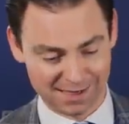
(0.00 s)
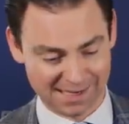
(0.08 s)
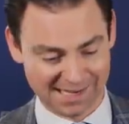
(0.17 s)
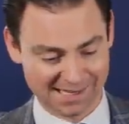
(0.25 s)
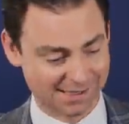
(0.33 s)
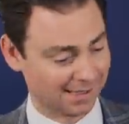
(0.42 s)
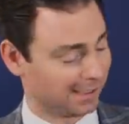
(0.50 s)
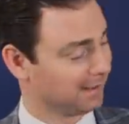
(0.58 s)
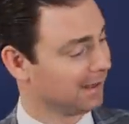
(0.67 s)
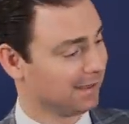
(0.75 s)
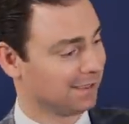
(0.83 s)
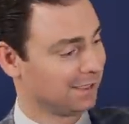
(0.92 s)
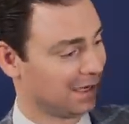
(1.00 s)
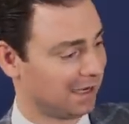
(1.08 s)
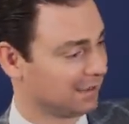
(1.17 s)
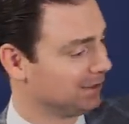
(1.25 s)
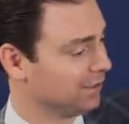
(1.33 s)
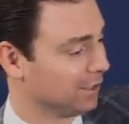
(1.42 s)
And,
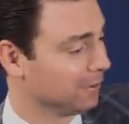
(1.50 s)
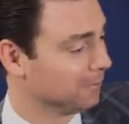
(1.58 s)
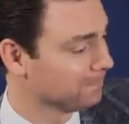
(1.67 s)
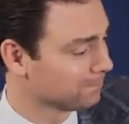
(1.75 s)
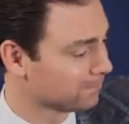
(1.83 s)
you know,